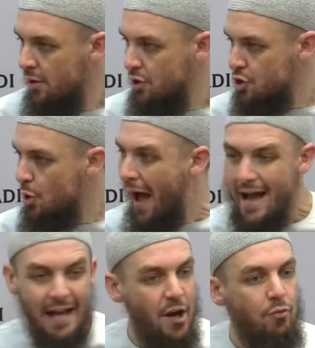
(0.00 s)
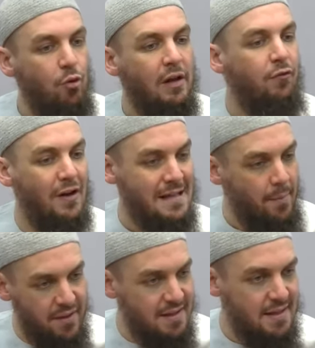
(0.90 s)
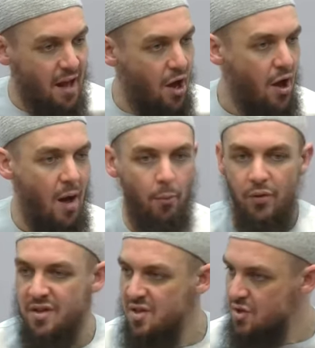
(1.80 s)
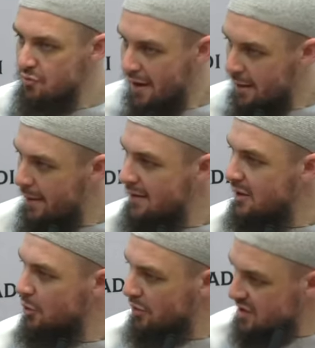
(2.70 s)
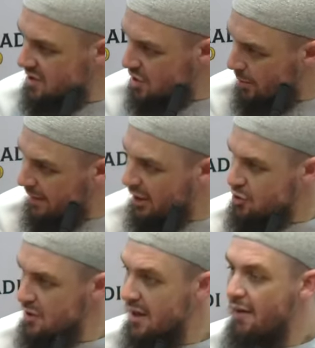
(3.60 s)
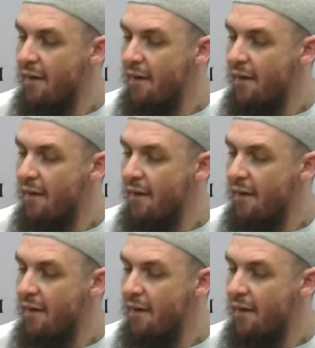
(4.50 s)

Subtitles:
So I get a ruling, for example, this is haram, or this is recommended, or this is obligatory.